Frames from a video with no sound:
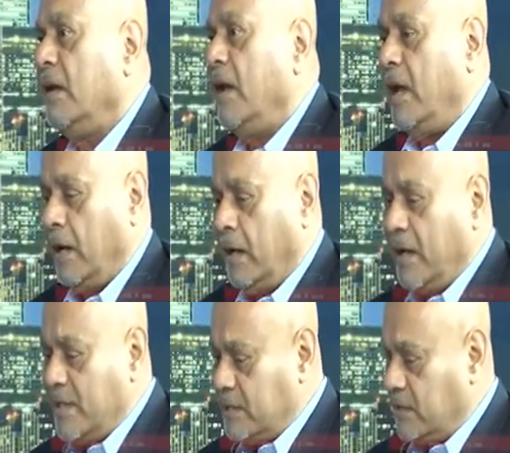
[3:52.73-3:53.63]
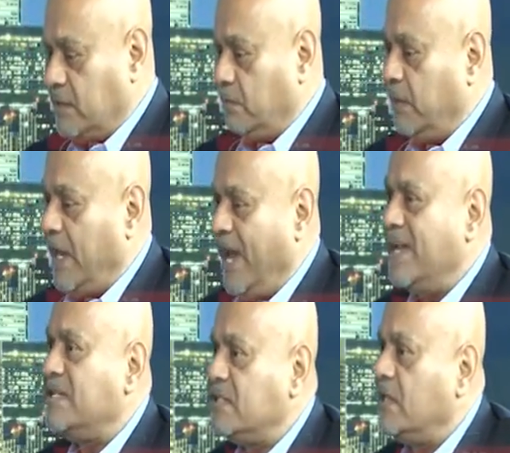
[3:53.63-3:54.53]
And unless somebody
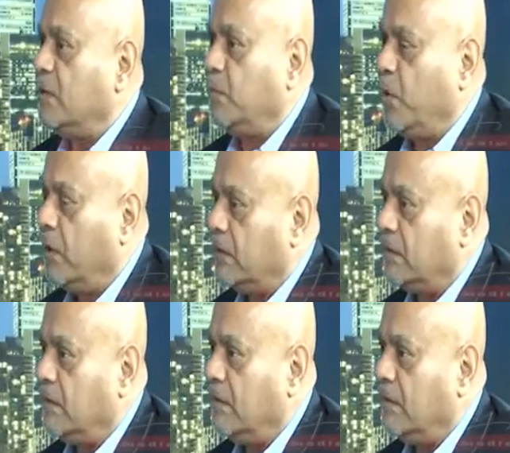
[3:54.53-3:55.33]
hedges that product,